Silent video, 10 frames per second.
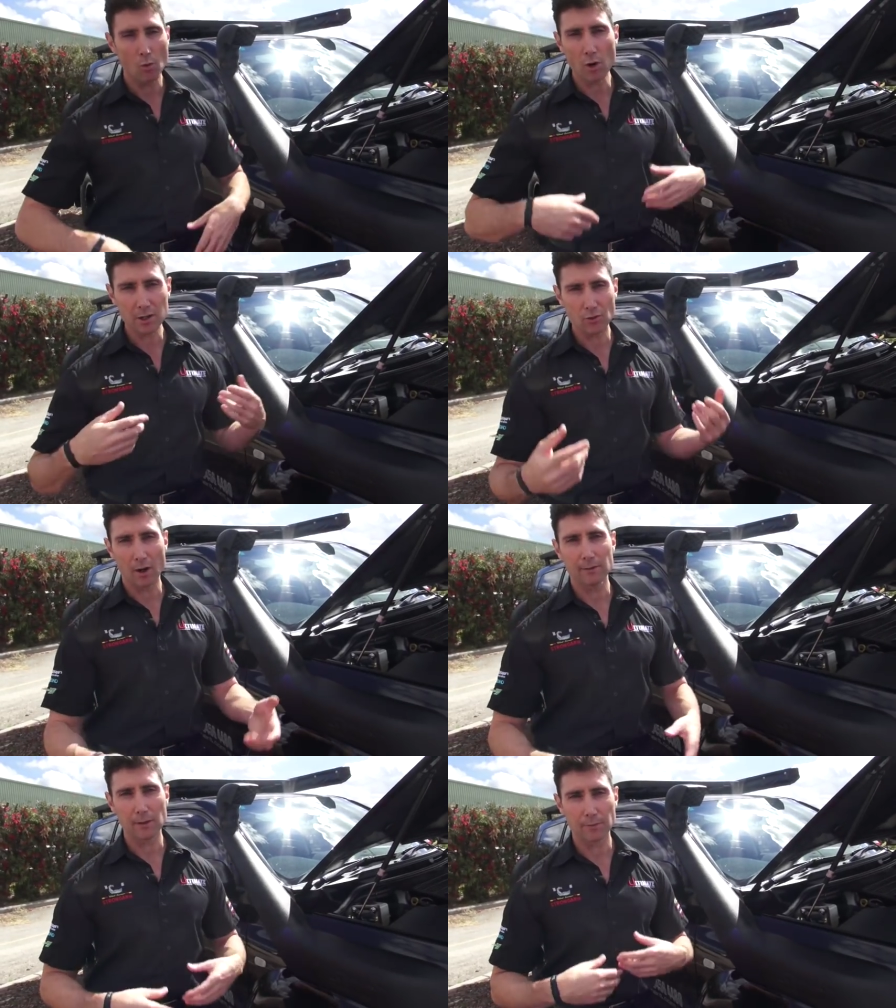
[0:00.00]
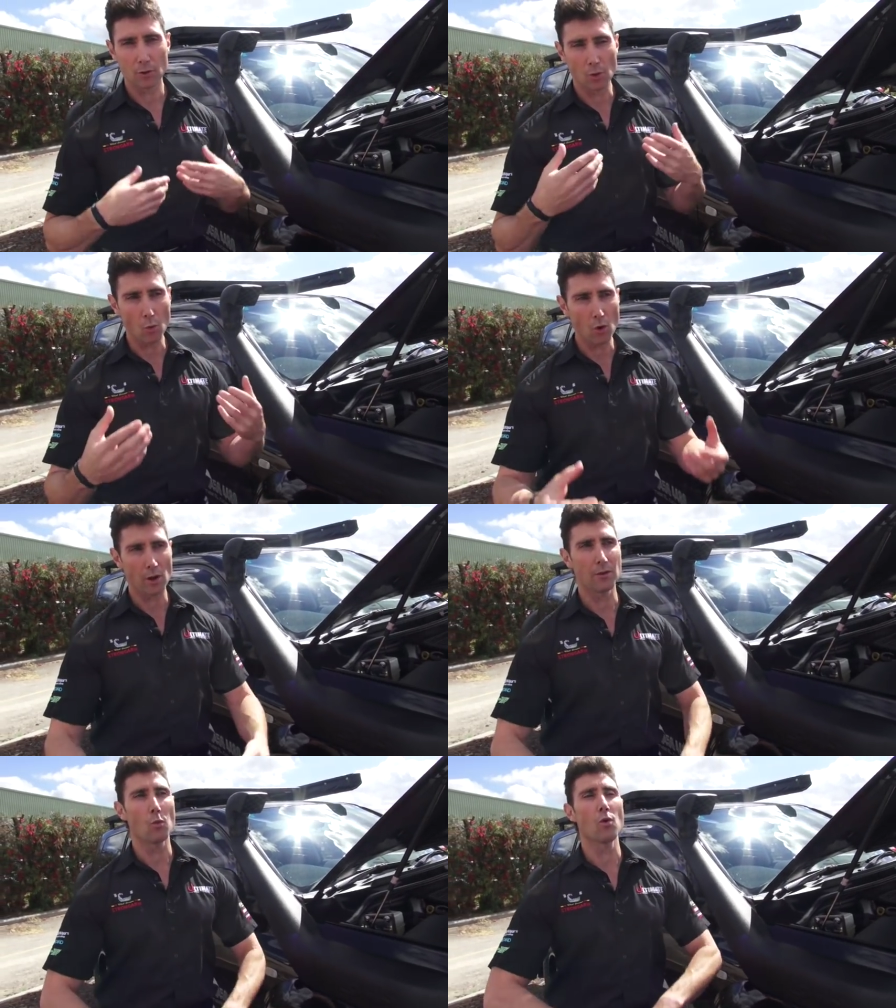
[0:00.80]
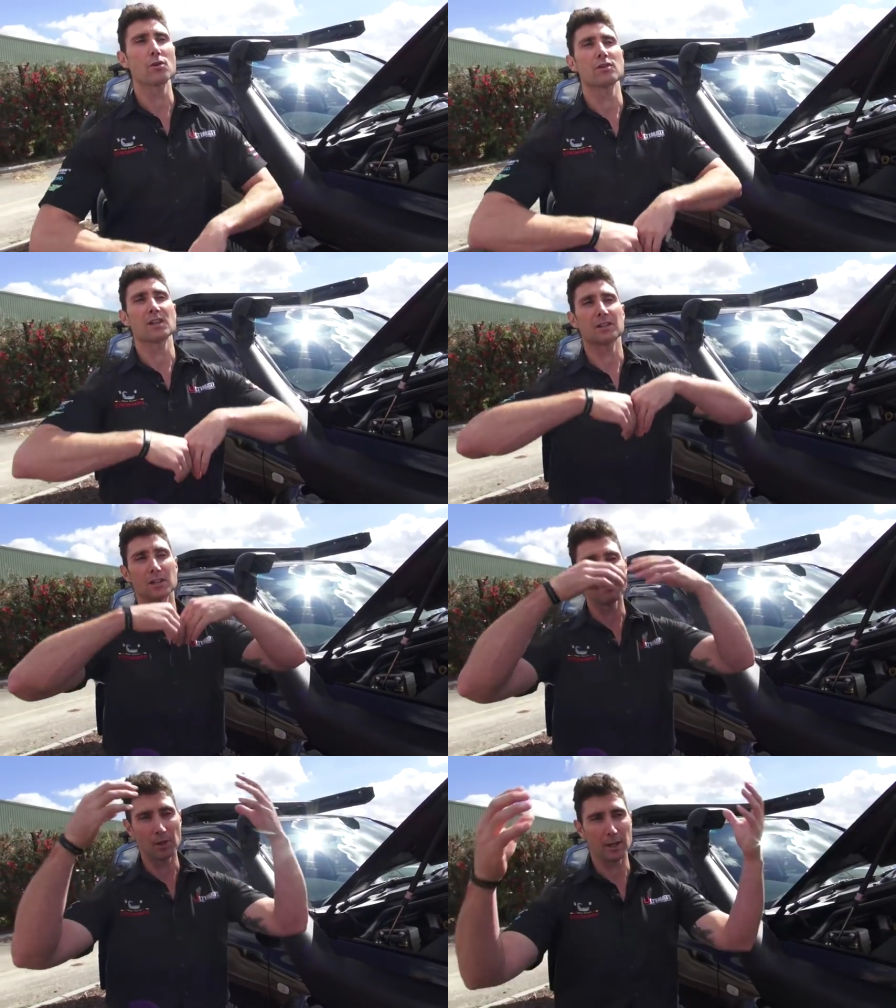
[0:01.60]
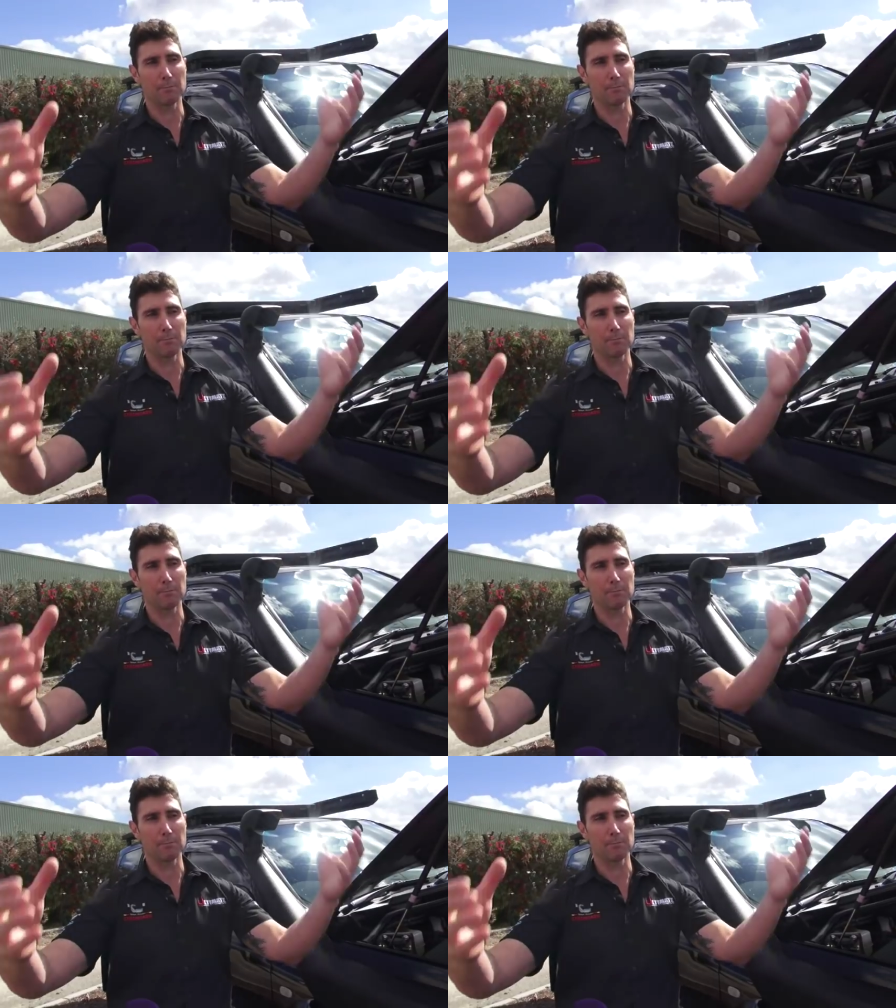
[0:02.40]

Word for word: while you're travelling through the water is actually being